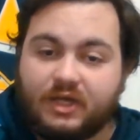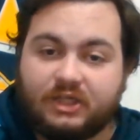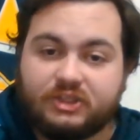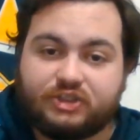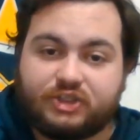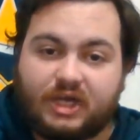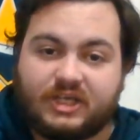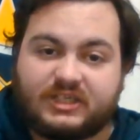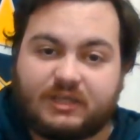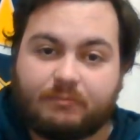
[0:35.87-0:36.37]

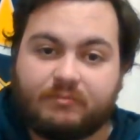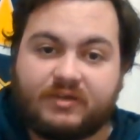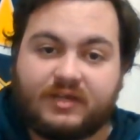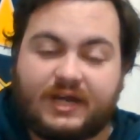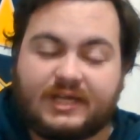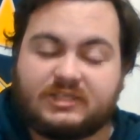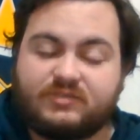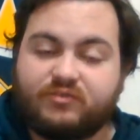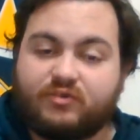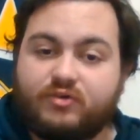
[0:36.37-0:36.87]
Show some
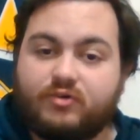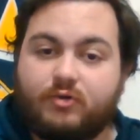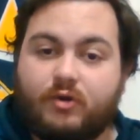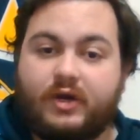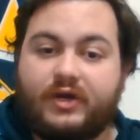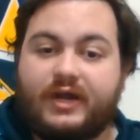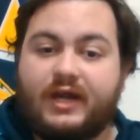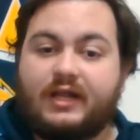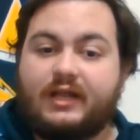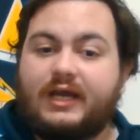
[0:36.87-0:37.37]
guts for
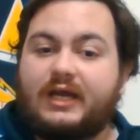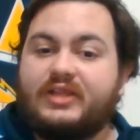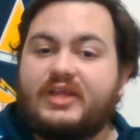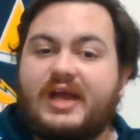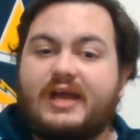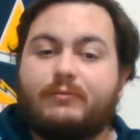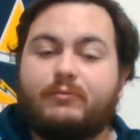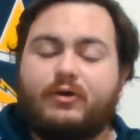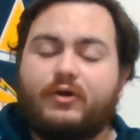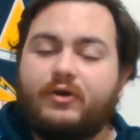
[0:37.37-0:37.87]
crying out loud.
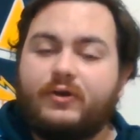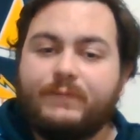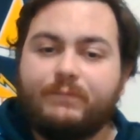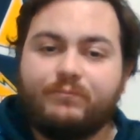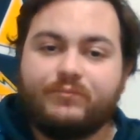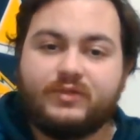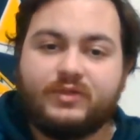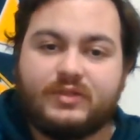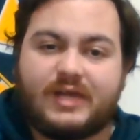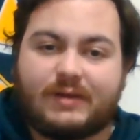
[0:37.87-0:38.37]
They were
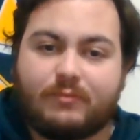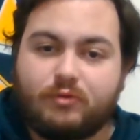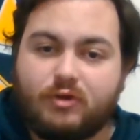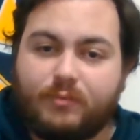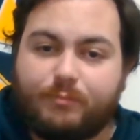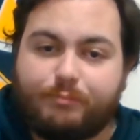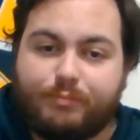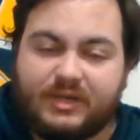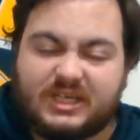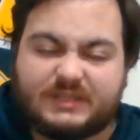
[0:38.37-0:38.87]
they were
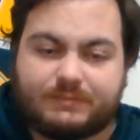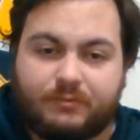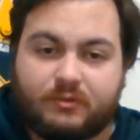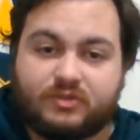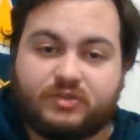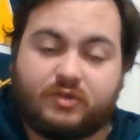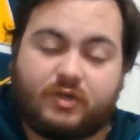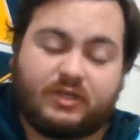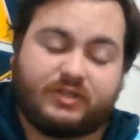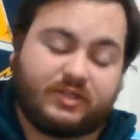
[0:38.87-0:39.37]
abysmal
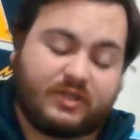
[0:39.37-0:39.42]
tonight.